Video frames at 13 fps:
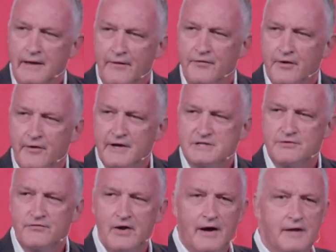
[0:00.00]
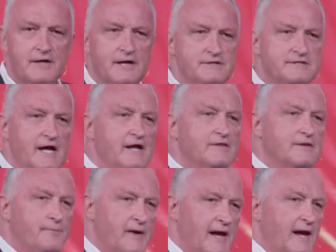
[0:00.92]
and the grace of God can take
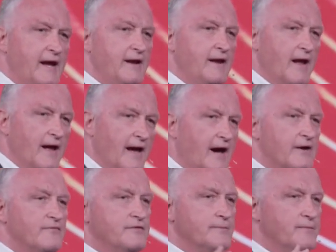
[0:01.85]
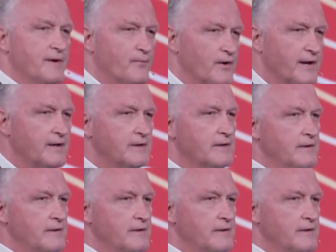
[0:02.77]
the pain out of the memory.